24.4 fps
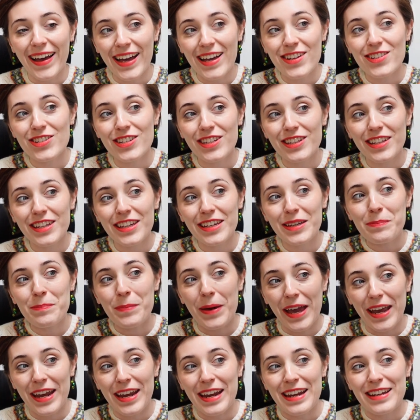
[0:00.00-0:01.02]
actually
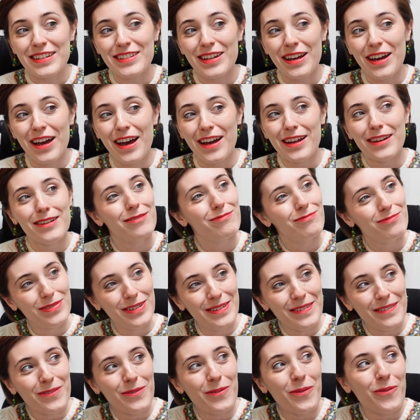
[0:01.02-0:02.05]
paid
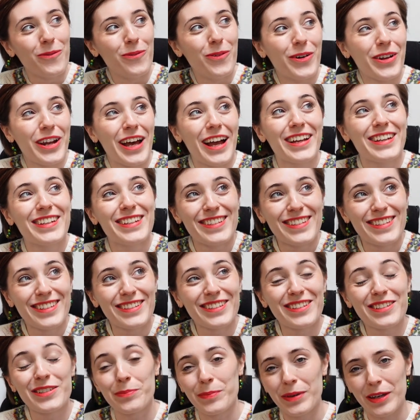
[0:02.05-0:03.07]
what I
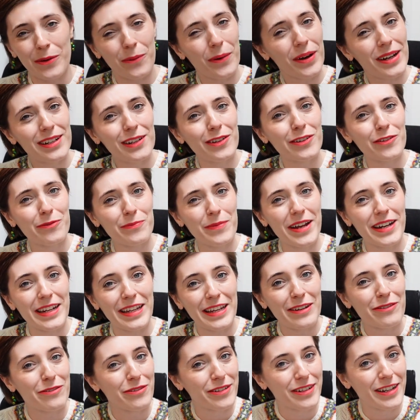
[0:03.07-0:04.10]
consider to be quite a lot of
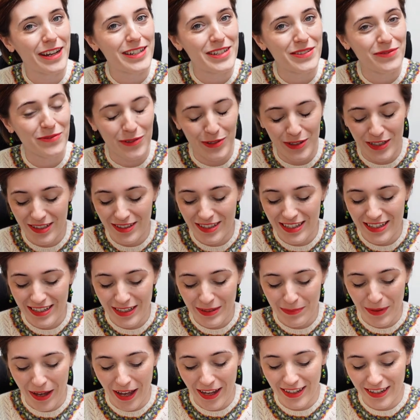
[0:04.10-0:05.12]
money for a 1940s
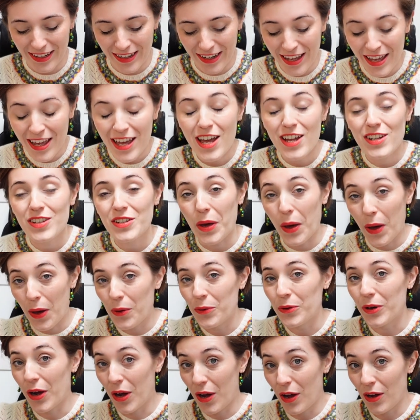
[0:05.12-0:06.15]
knitting pattern to
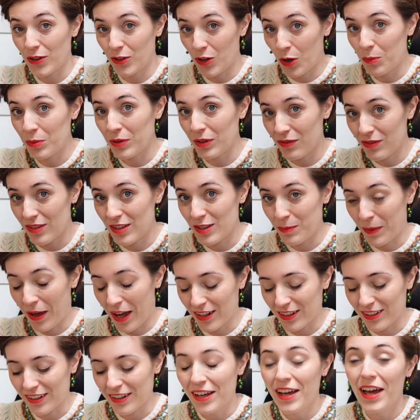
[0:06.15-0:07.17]
own a hard copy of this
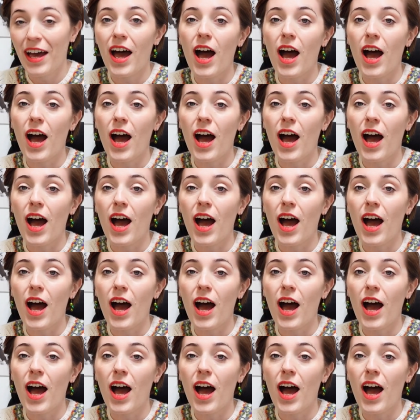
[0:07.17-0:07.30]
pattern.